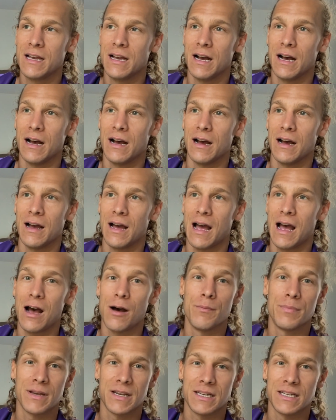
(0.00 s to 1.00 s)
how
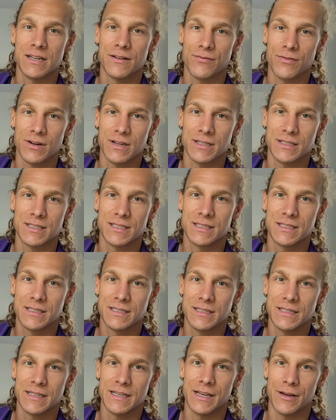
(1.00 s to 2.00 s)
big a difference
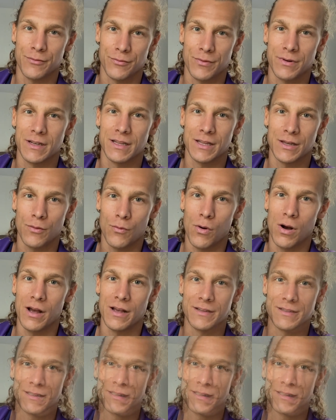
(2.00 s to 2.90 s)
it really was.